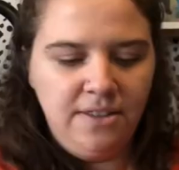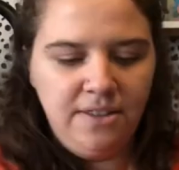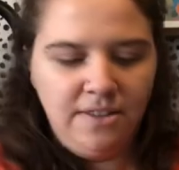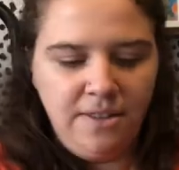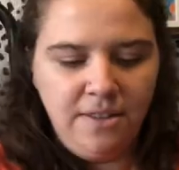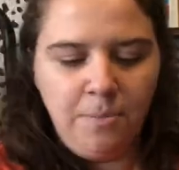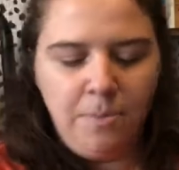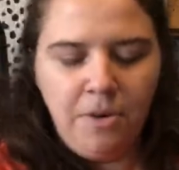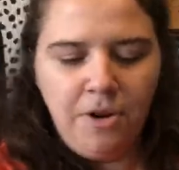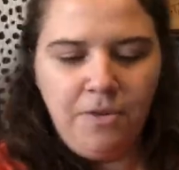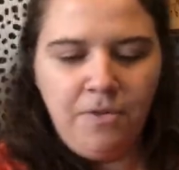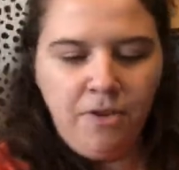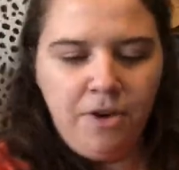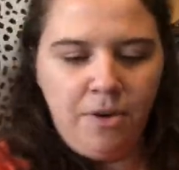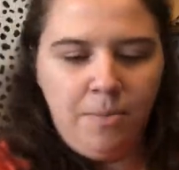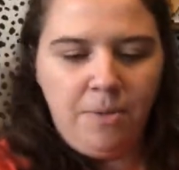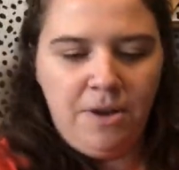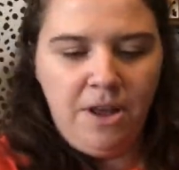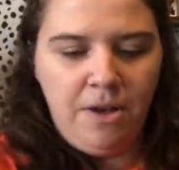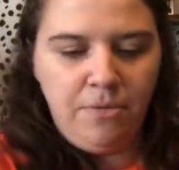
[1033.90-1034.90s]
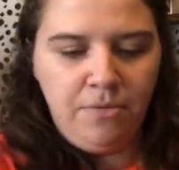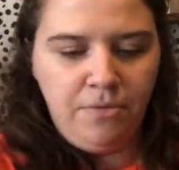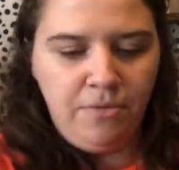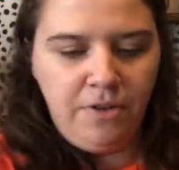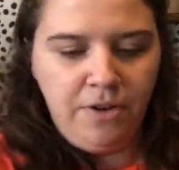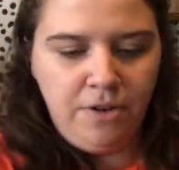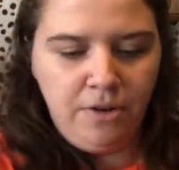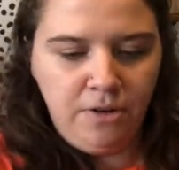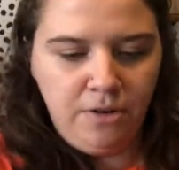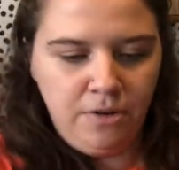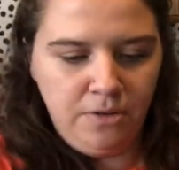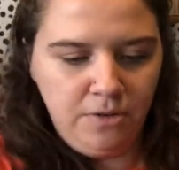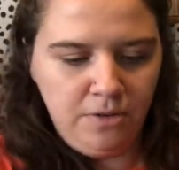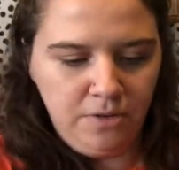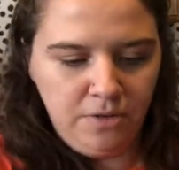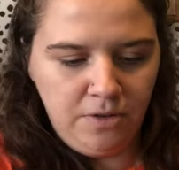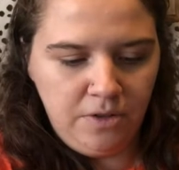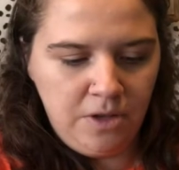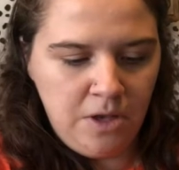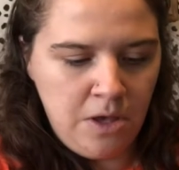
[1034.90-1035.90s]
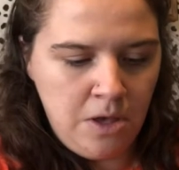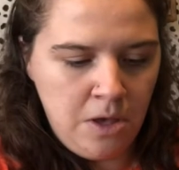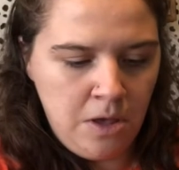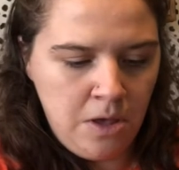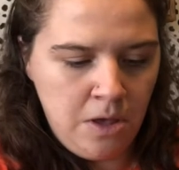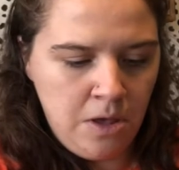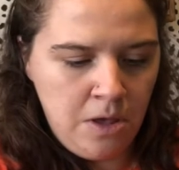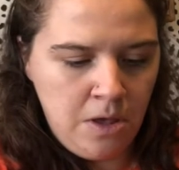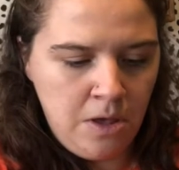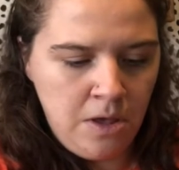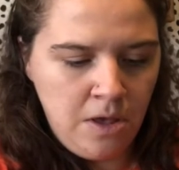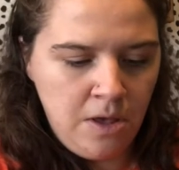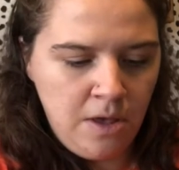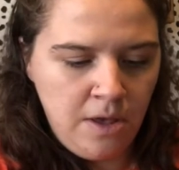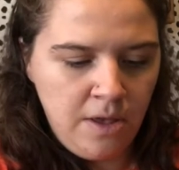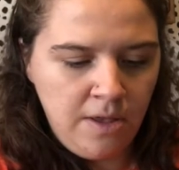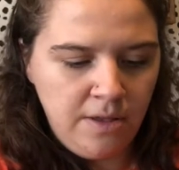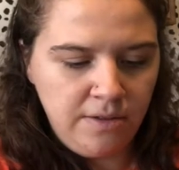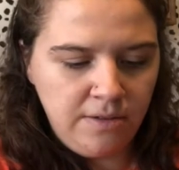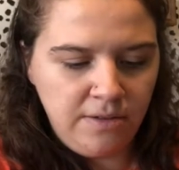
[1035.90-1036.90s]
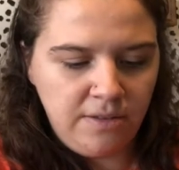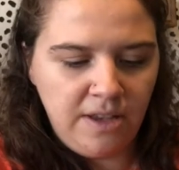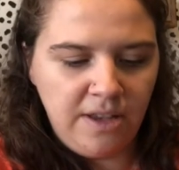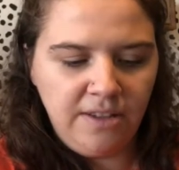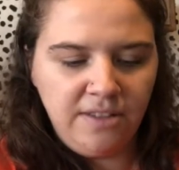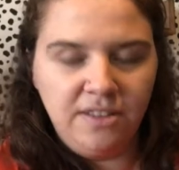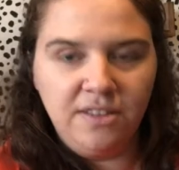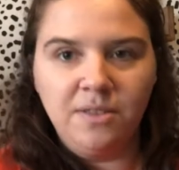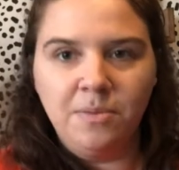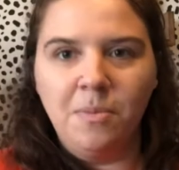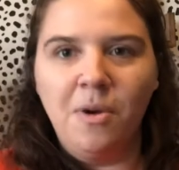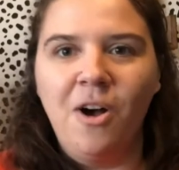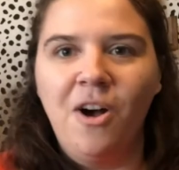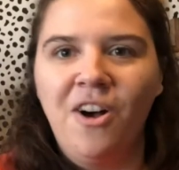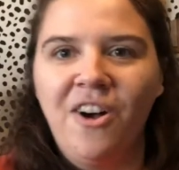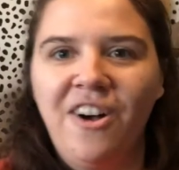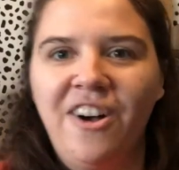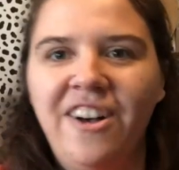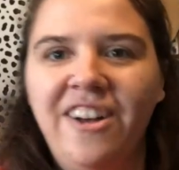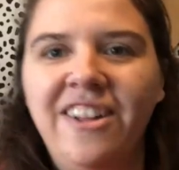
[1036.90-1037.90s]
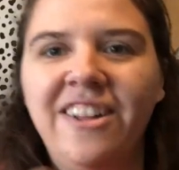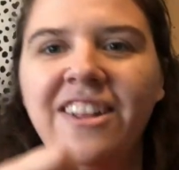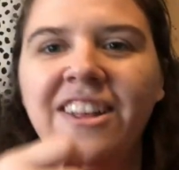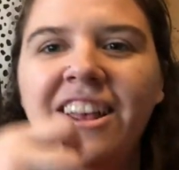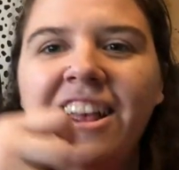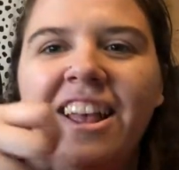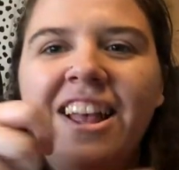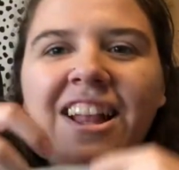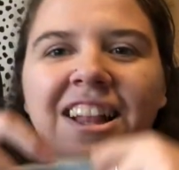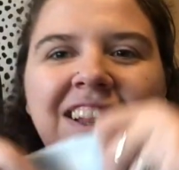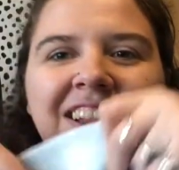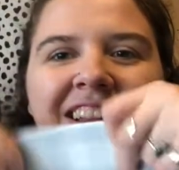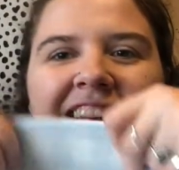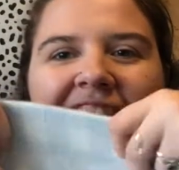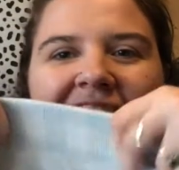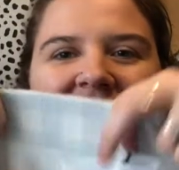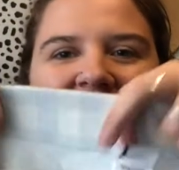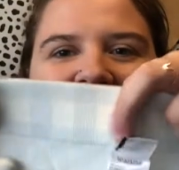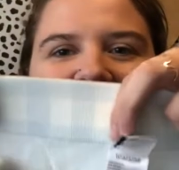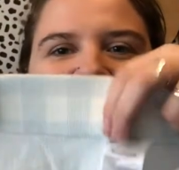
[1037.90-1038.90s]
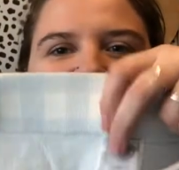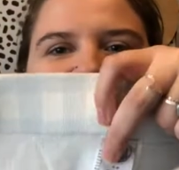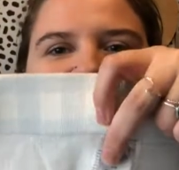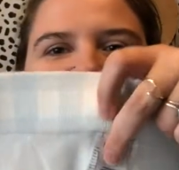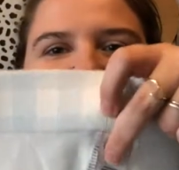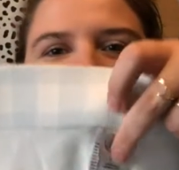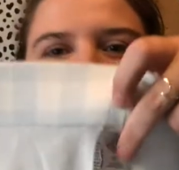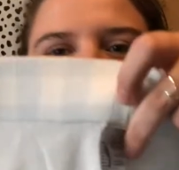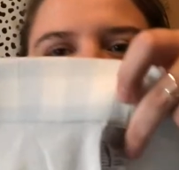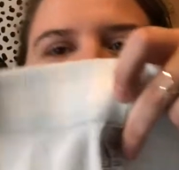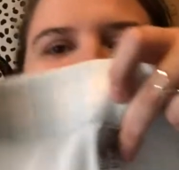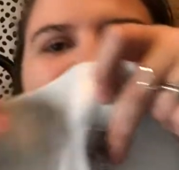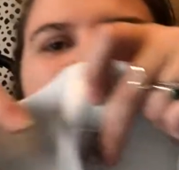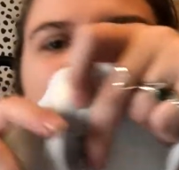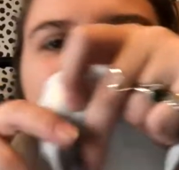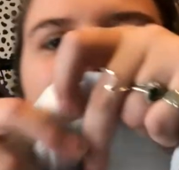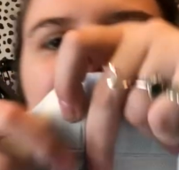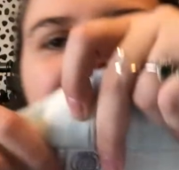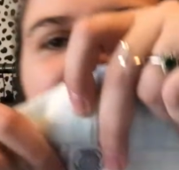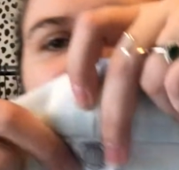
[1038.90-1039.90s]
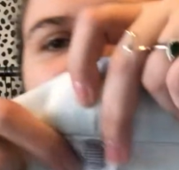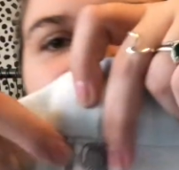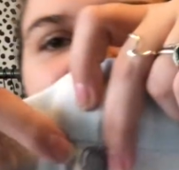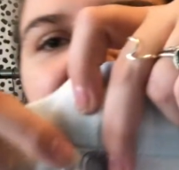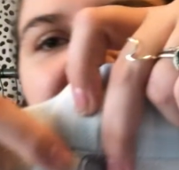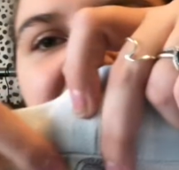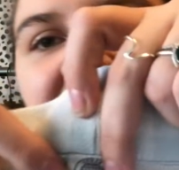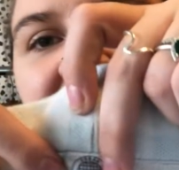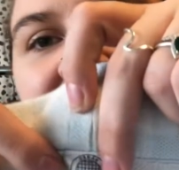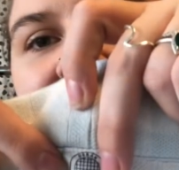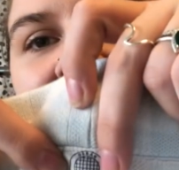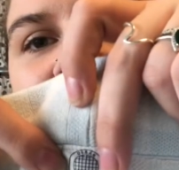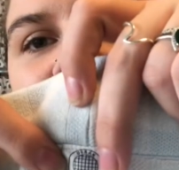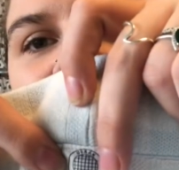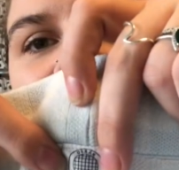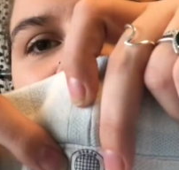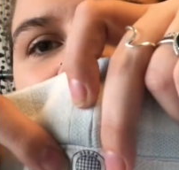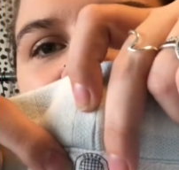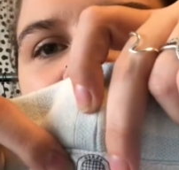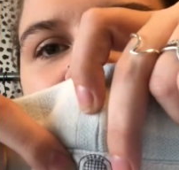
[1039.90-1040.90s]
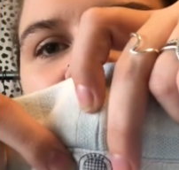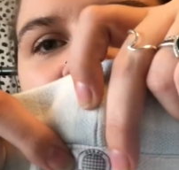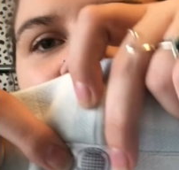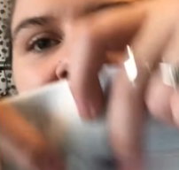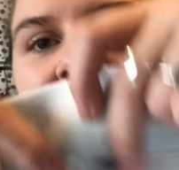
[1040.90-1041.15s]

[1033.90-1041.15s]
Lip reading: this is a pair of Urban Outfitters size small. Like this is what the tag looks like.